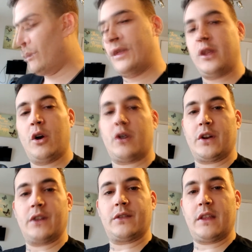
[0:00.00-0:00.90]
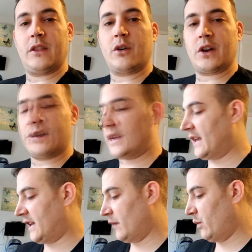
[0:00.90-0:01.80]
But they're not gonna
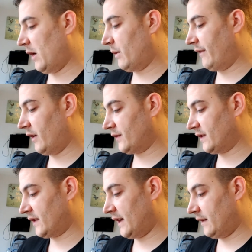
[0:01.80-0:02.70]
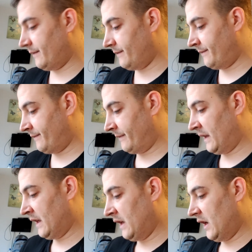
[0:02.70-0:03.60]
take it well if I was to say
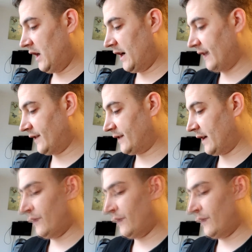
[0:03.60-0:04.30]
I need to